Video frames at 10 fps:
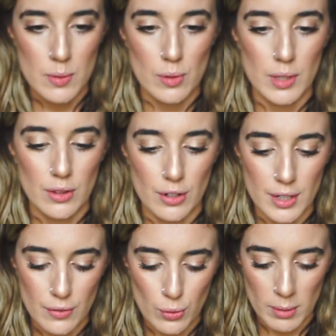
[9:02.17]
It was only
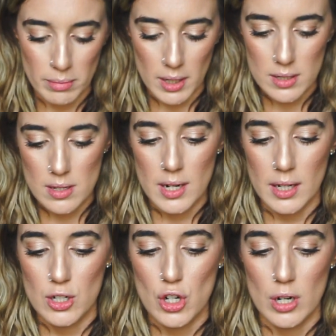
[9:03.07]
30 or 40 bucks, and
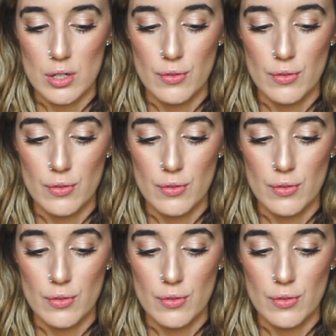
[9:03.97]
it can charge